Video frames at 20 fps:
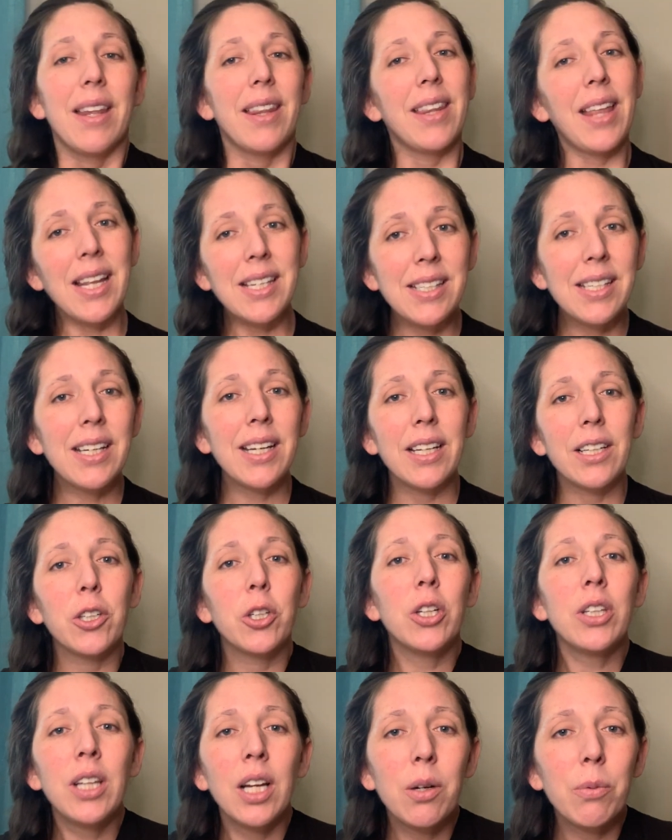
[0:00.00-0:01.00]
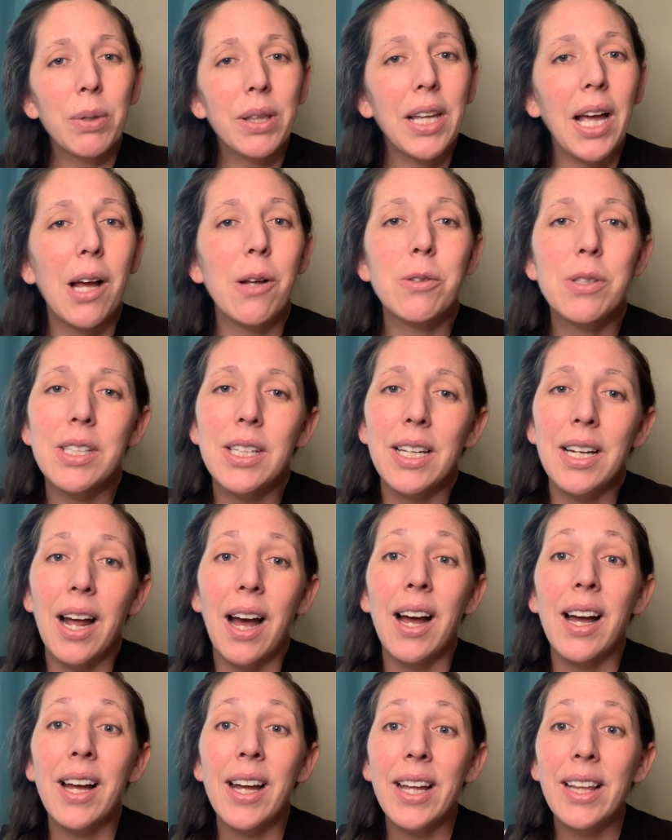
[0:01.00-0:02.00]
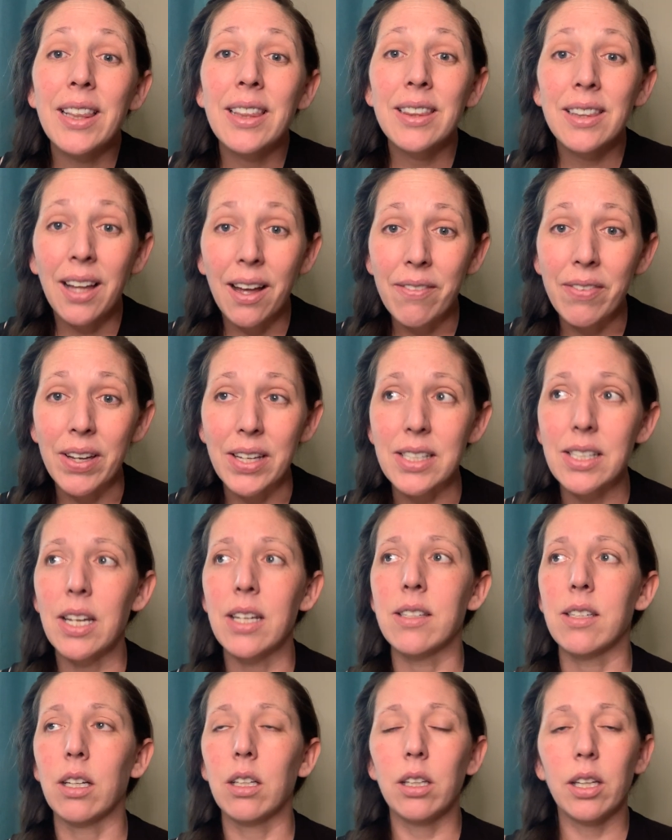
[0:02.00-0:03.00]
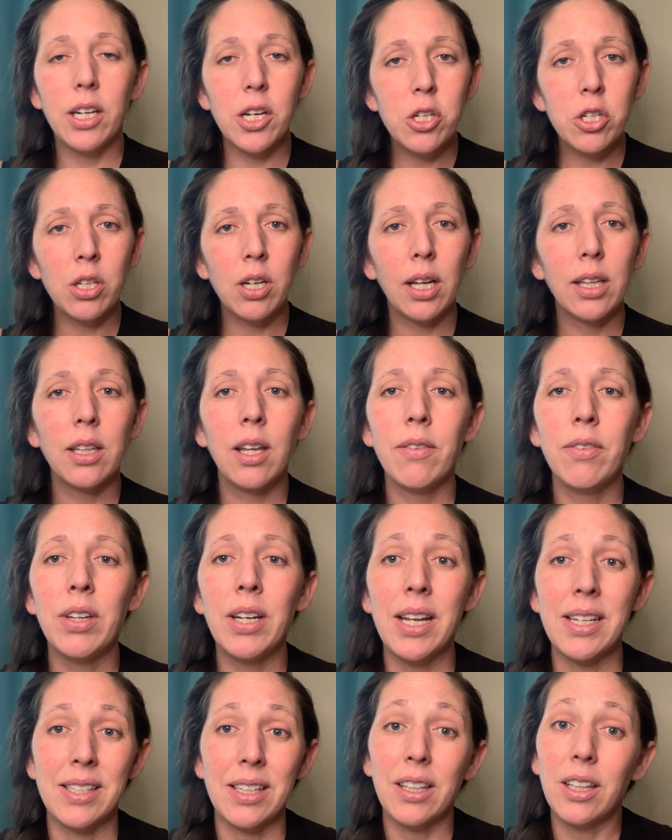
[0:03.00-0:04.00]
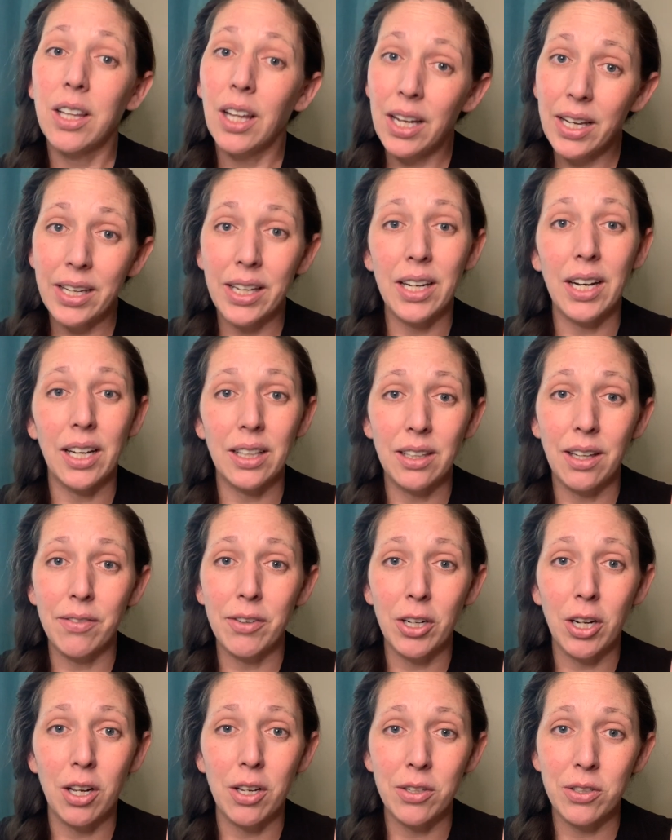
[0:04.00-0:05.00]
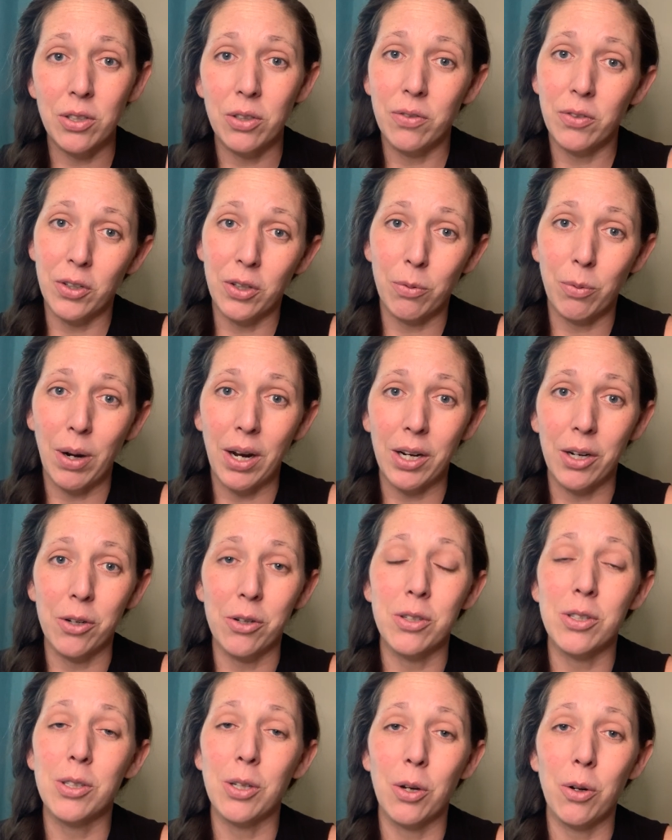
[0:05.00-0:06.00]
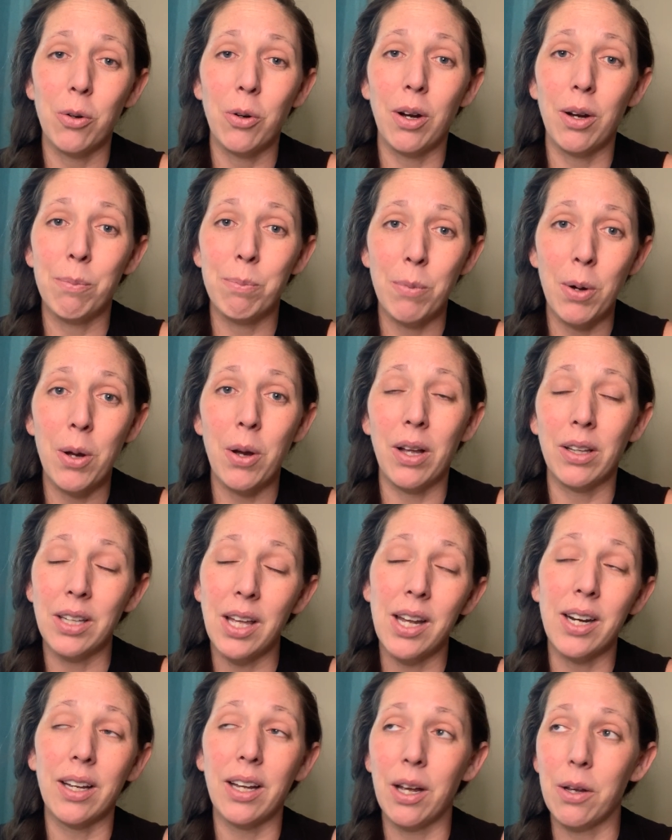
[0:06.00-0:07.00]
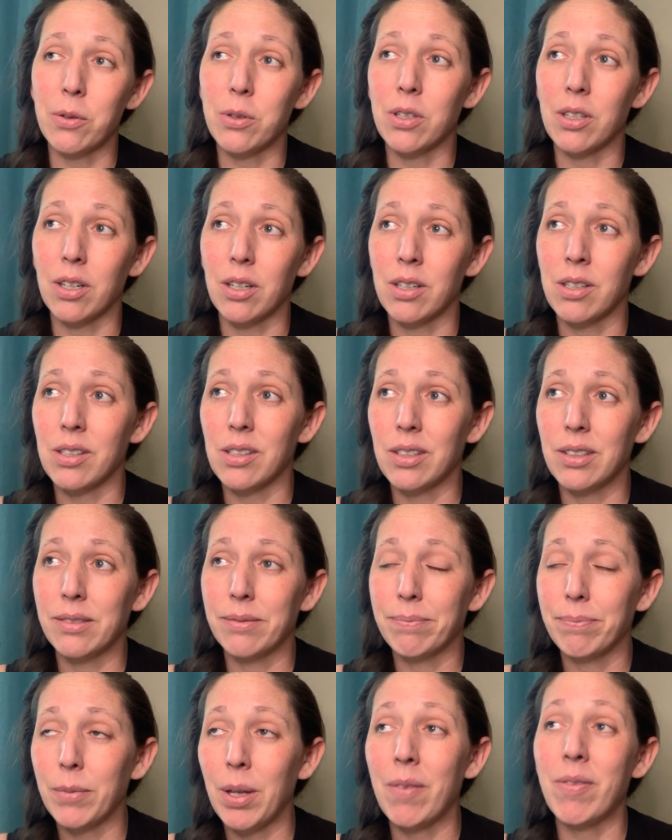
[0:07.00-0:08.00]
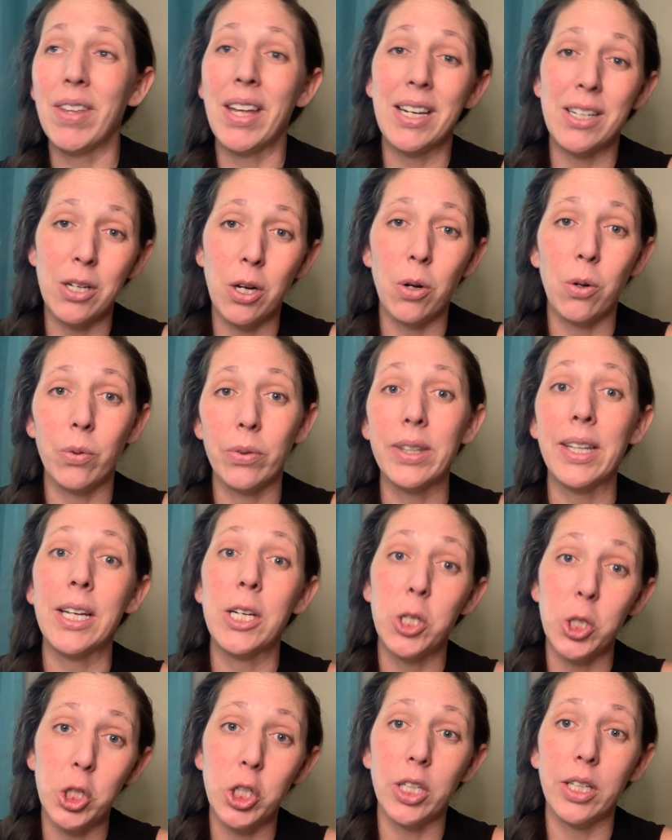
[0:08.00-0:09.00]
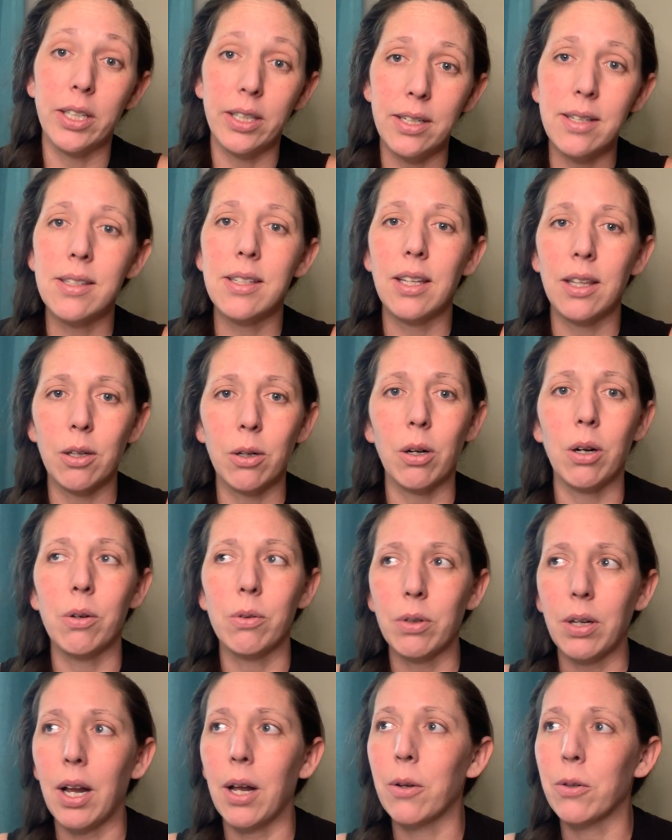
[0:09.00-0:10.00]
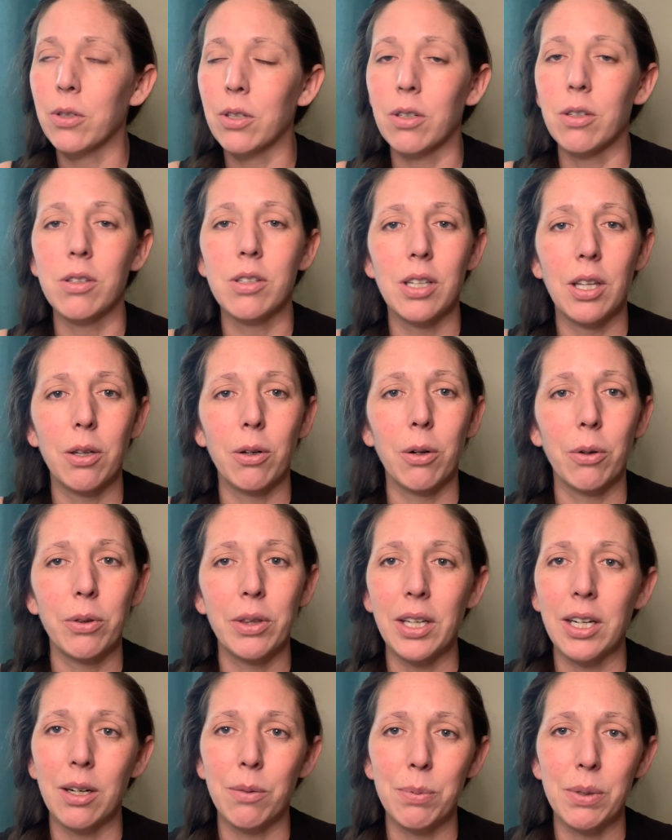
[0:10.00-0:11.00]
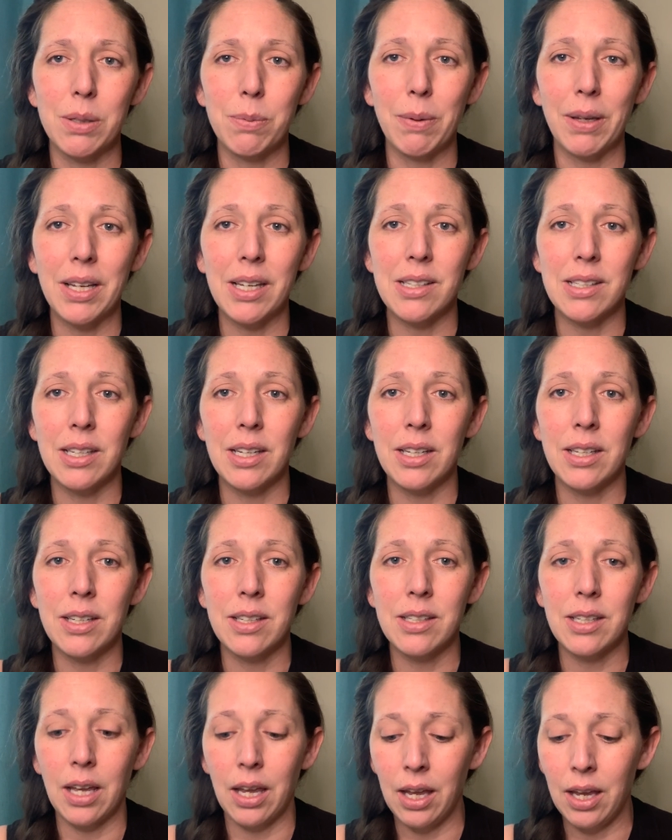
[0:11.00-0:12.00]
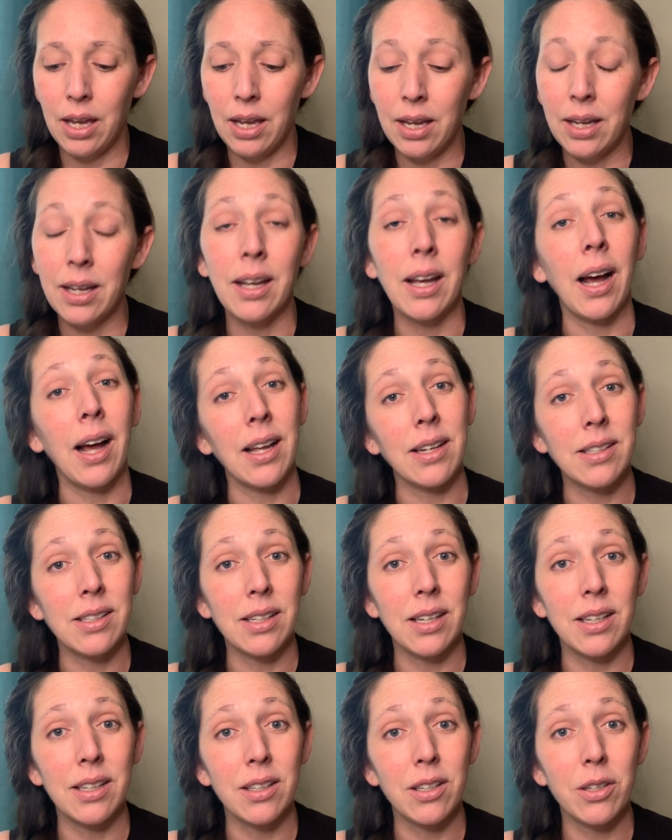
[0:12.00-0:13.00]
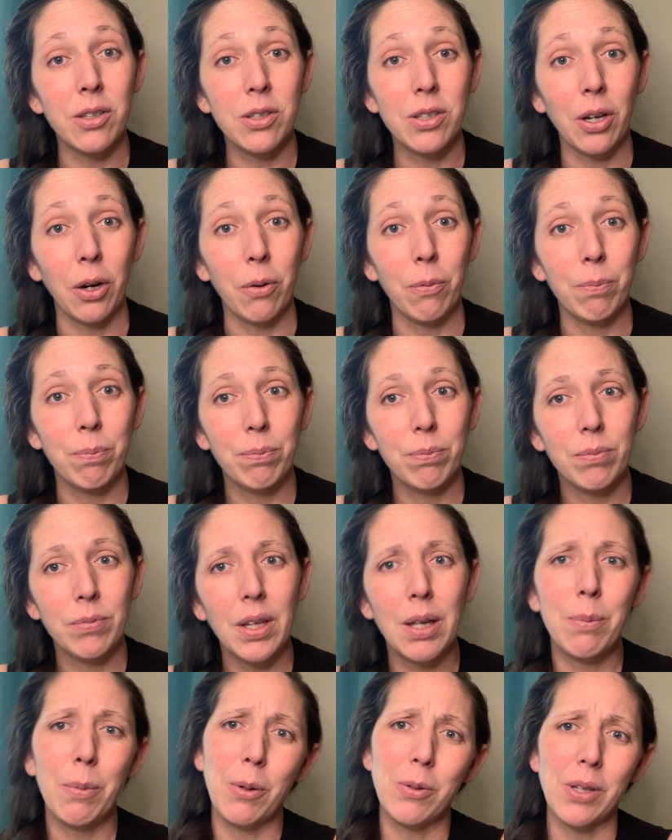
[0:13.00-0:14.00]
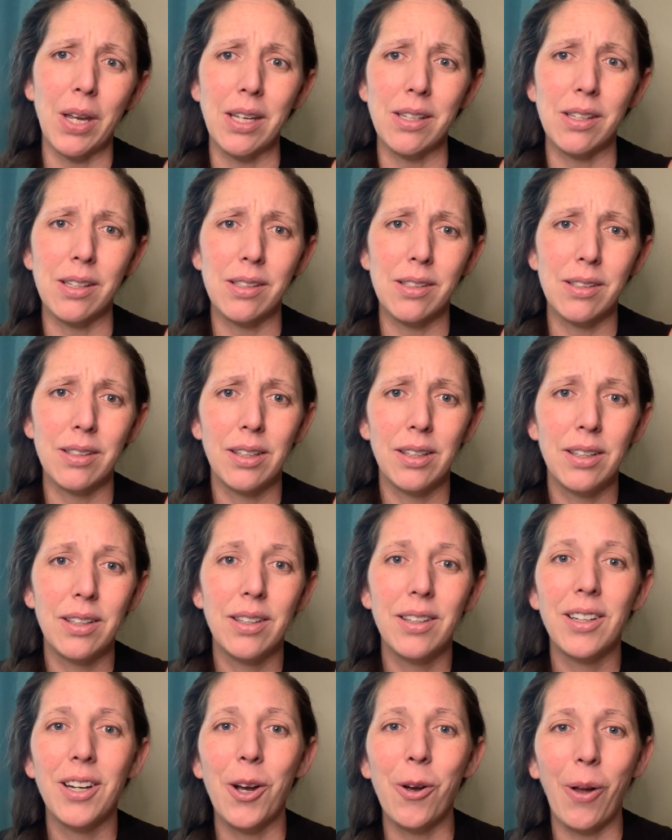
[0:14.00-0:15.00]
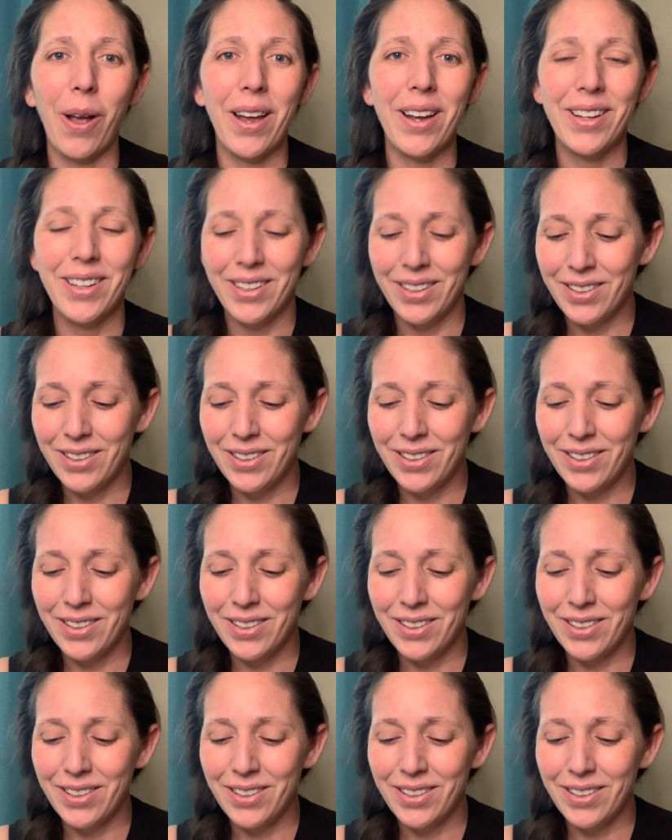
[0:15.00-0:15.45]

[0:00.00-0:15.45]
That's it. Good luck with counseling. I love it. As a clinician, I love it. As a client, I love it also, for the record. So a lot of counselors, if they don't, they should see their own counselor, see their own therapist, because it is a godsend. So in most cases. Okay.